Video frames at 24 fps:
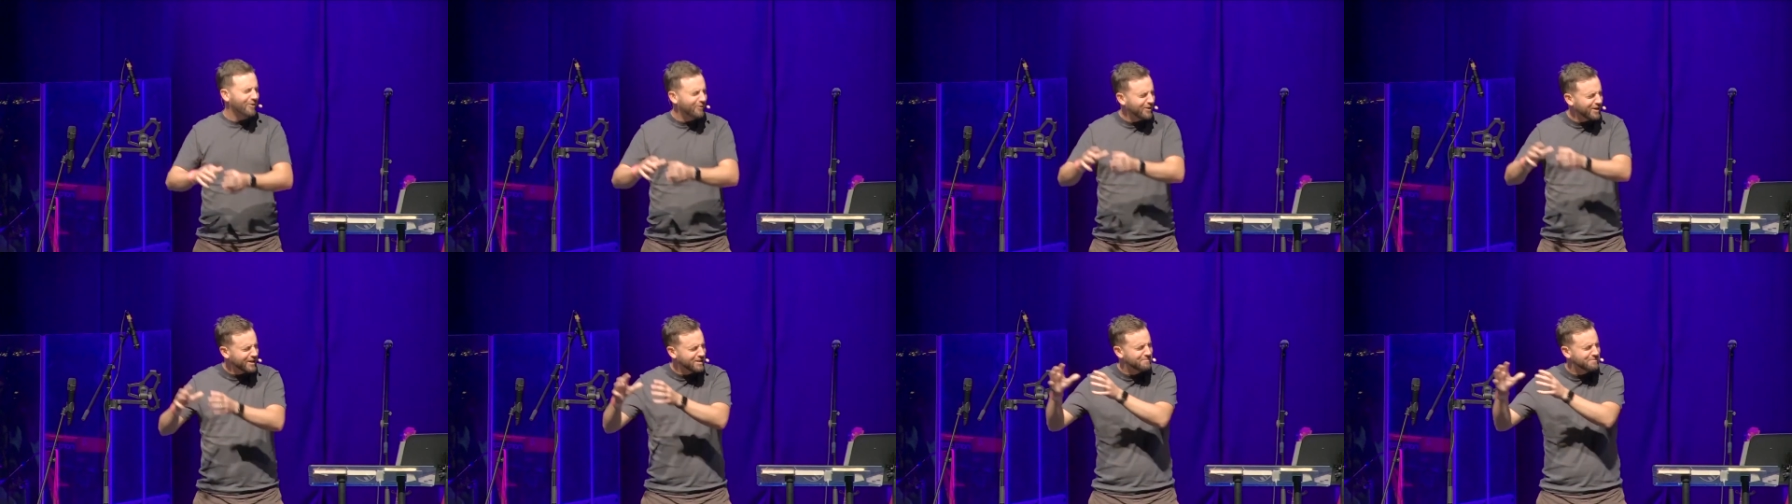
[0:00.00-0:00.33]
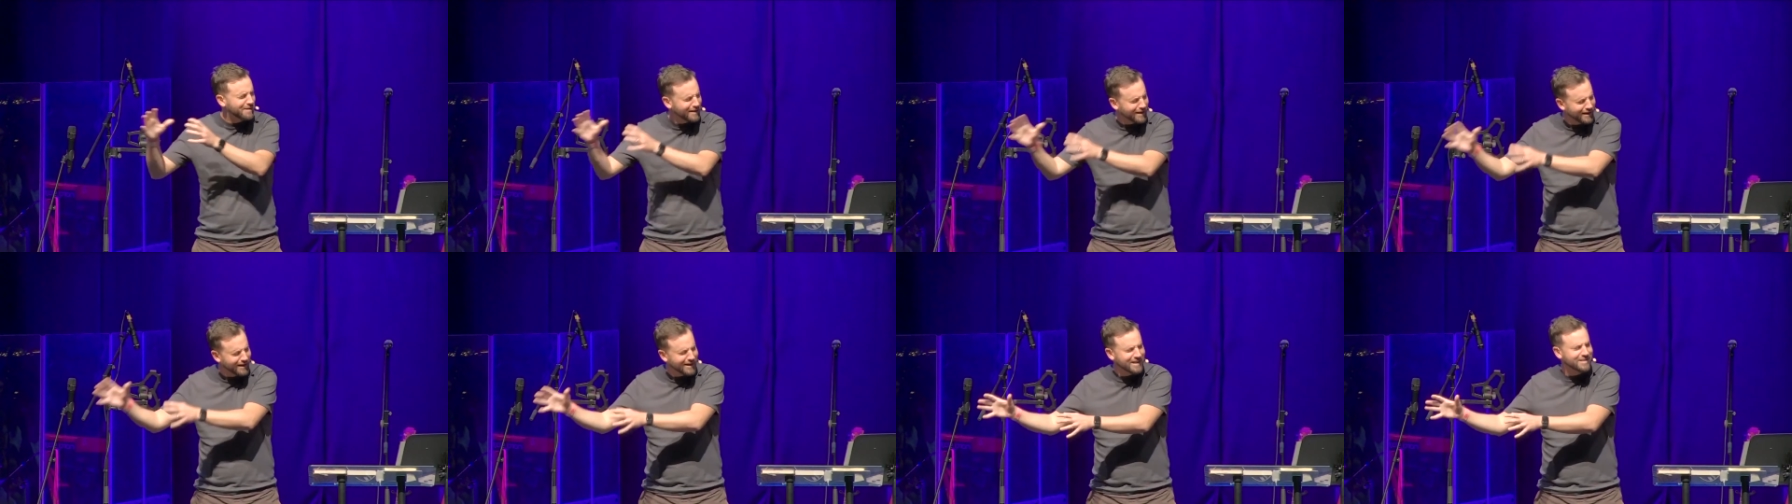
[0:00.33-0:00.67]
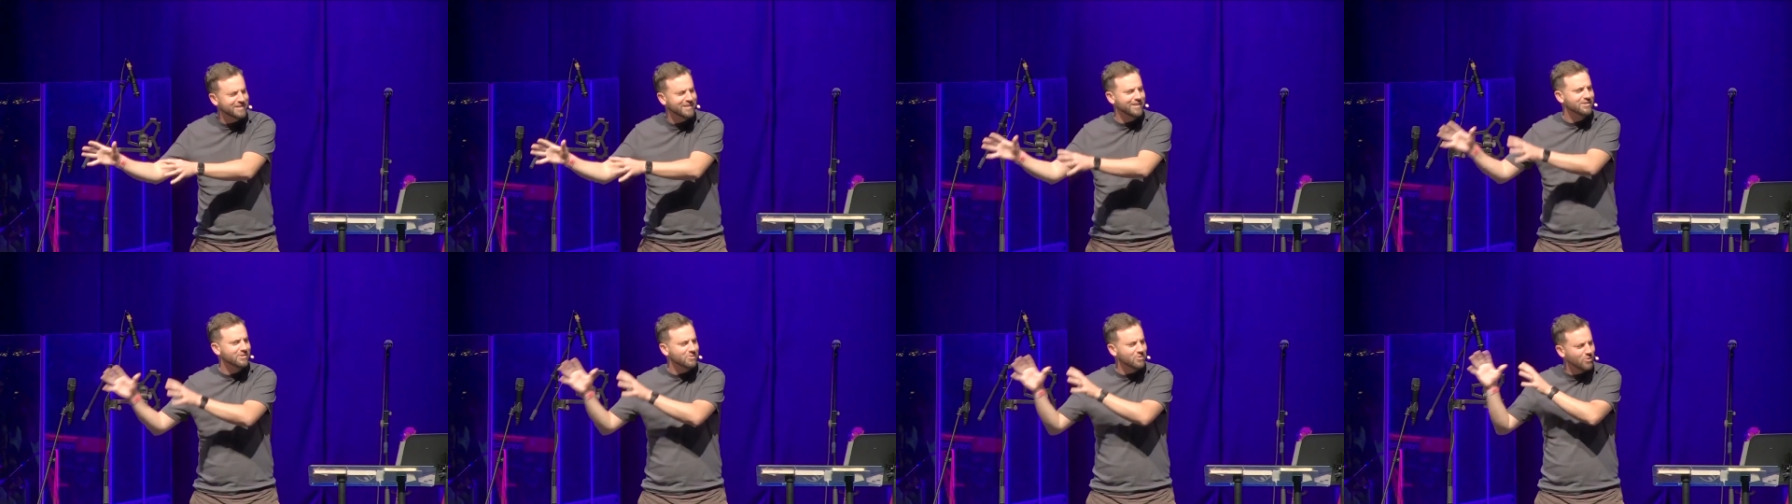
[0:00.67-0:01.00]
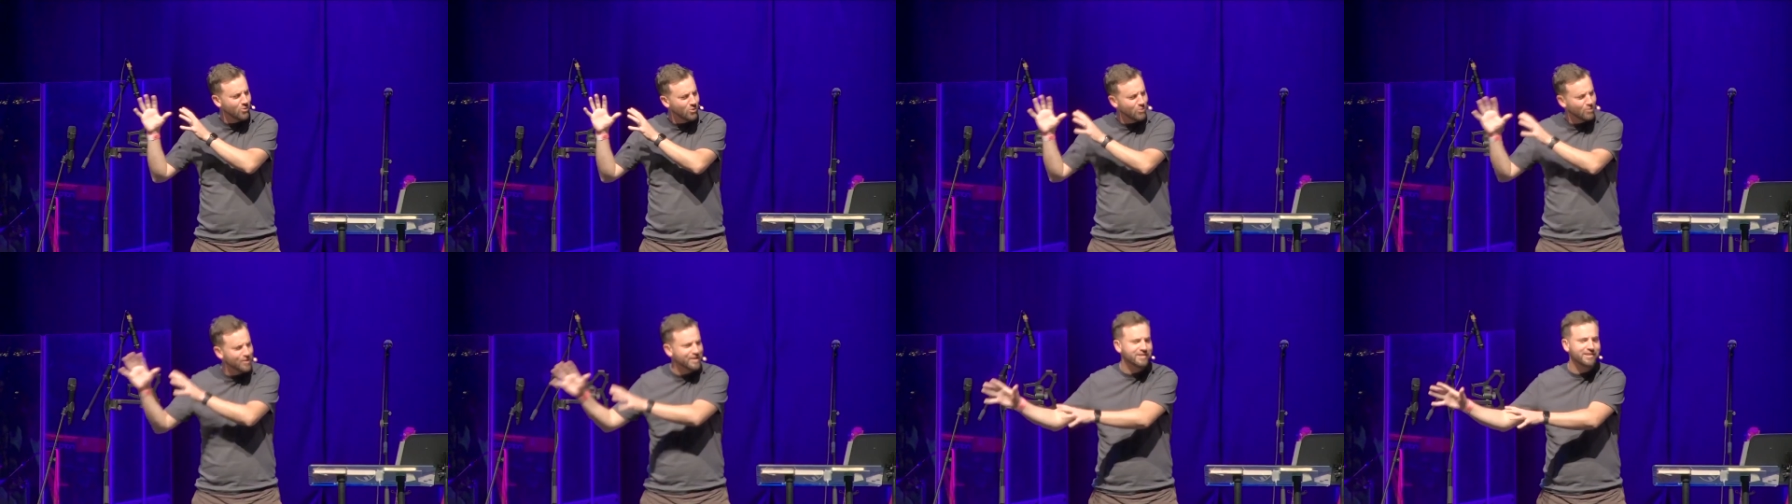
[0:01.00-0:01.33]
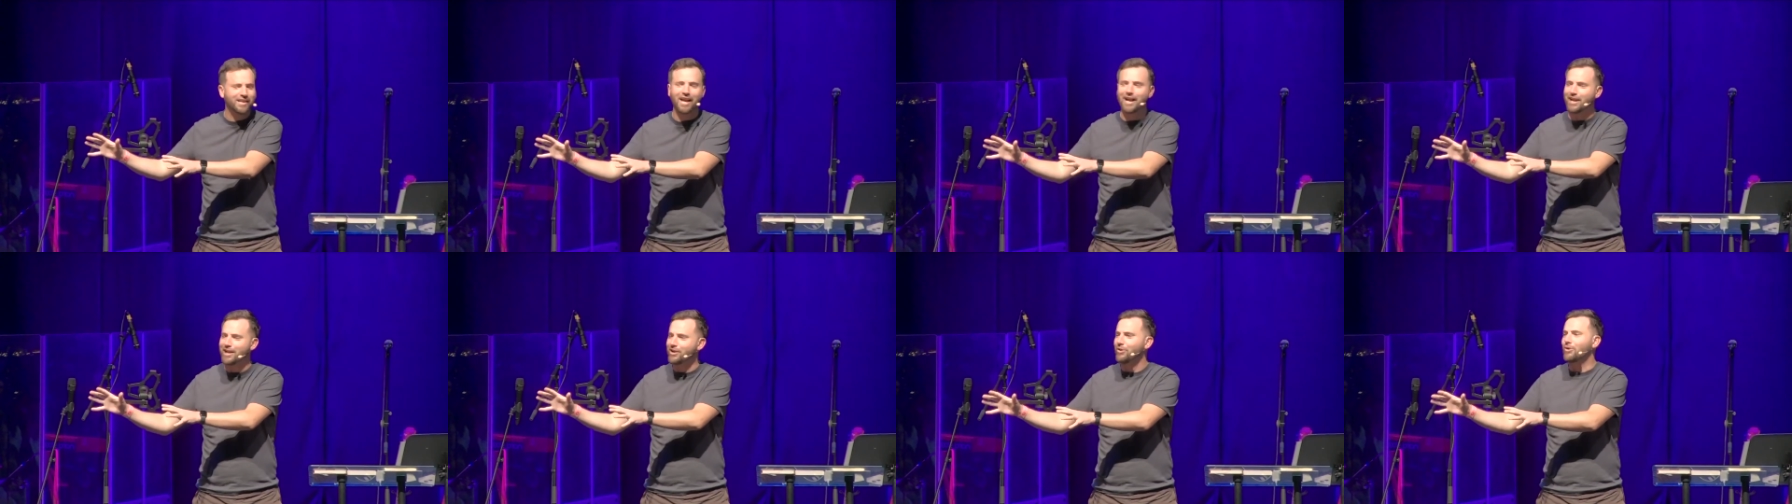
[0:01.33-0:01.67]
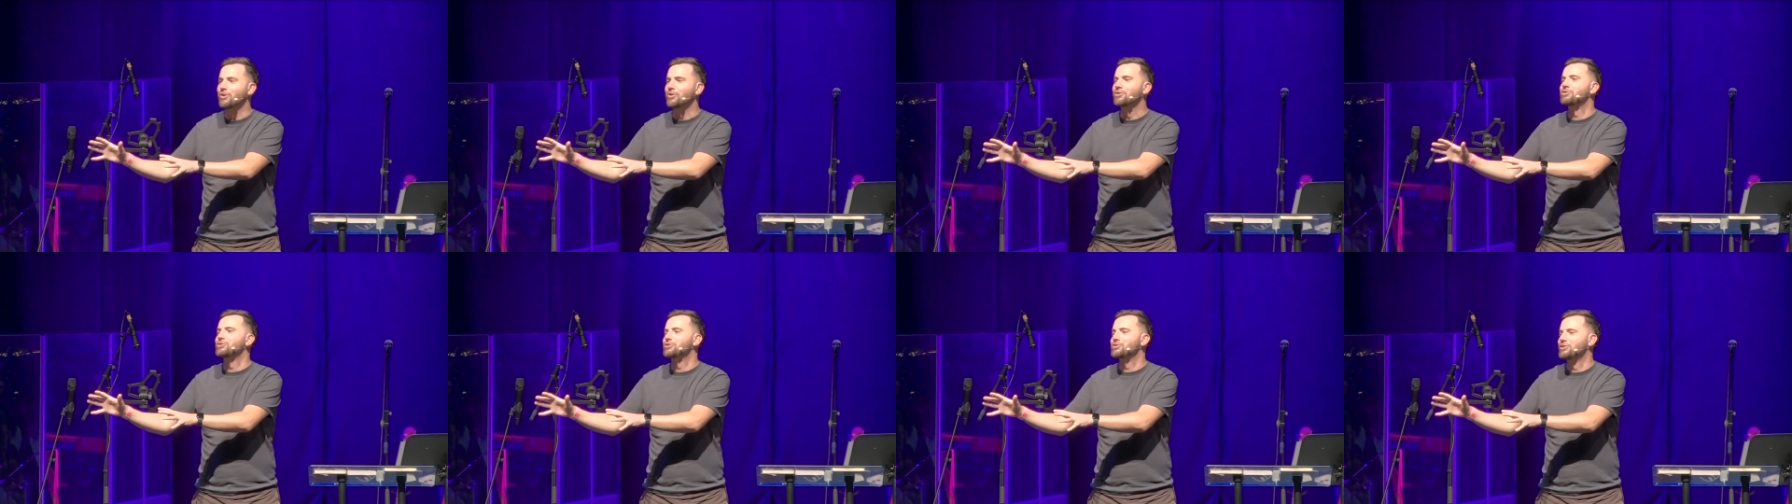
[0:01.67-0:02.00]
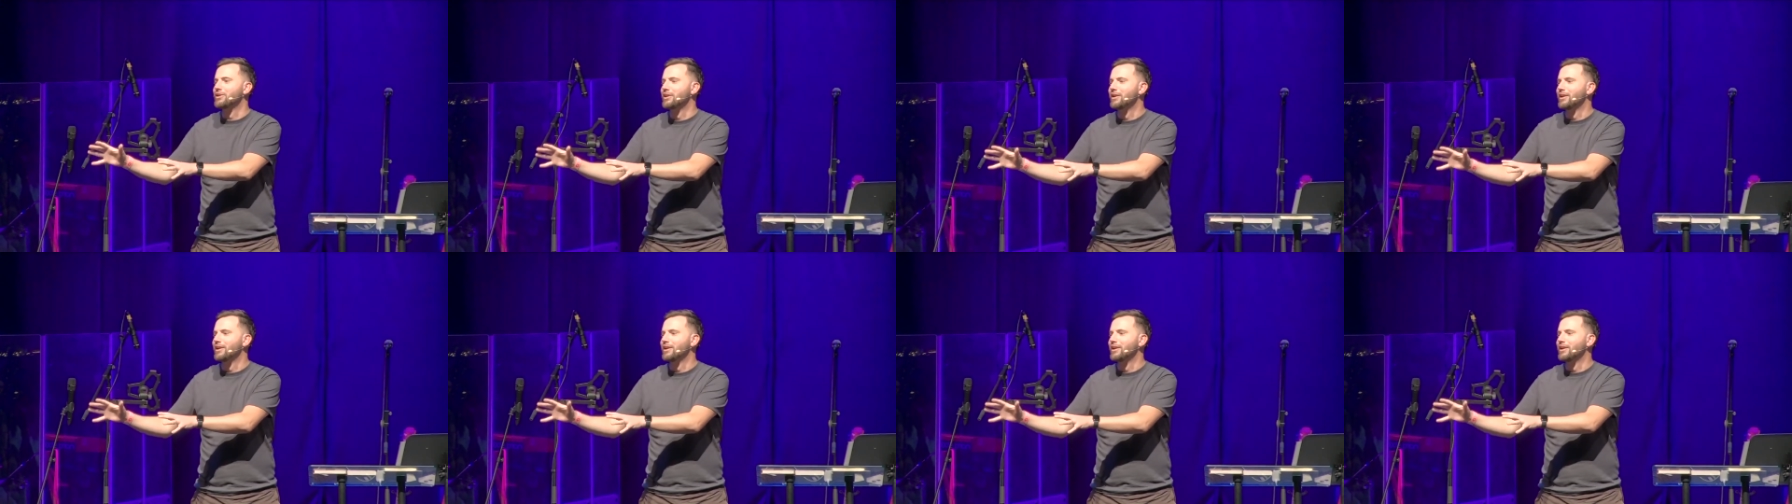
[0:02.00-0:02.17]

in the Middle East, there's all this chaos.